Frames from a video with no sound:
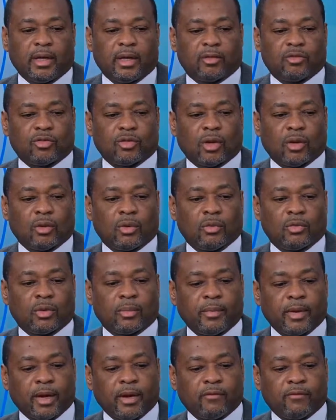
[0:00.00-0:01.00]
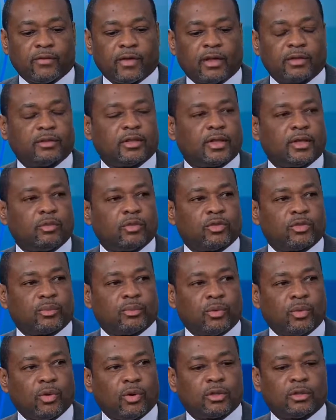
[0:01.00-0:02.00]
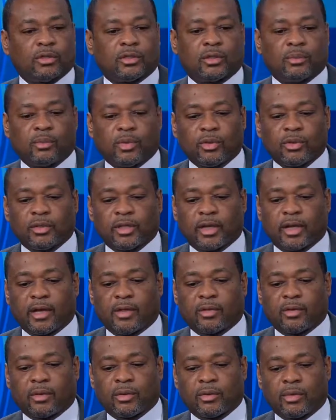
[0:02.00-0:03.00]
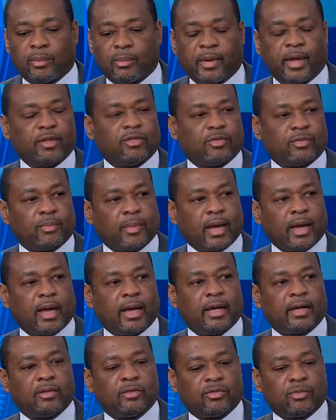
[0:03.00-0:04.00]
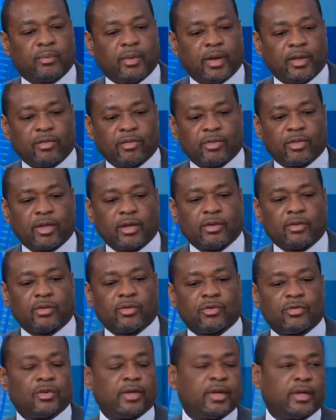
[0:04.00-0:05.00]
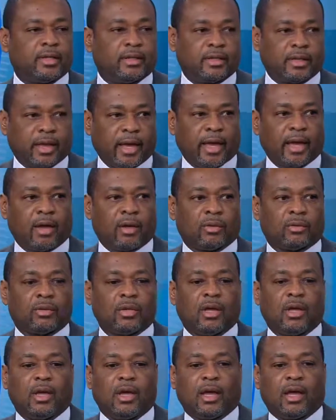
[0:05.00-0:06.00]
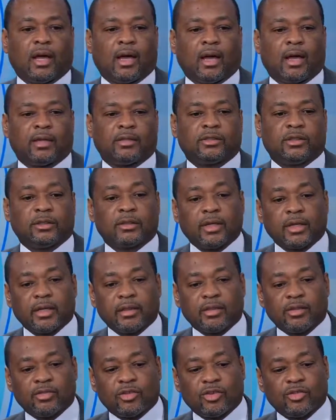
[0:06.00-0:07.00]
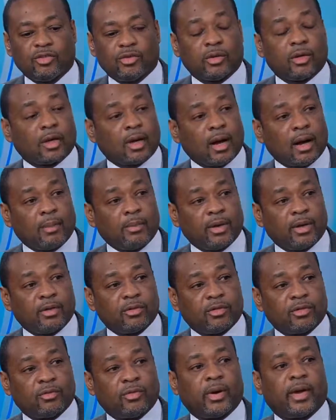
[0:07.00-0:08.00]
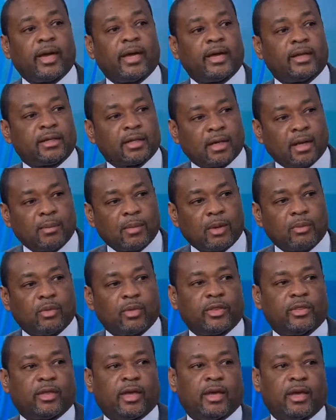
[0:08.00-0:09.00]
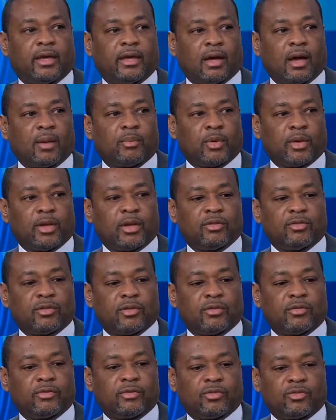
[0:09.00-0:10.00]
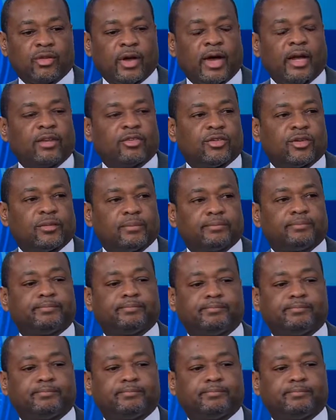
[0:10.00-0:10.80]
And so the mayor felt that it was important to pull together the best minds, best thinkers in town to look at this issue in a comprehensive way and to come up with a comprehensive strategy.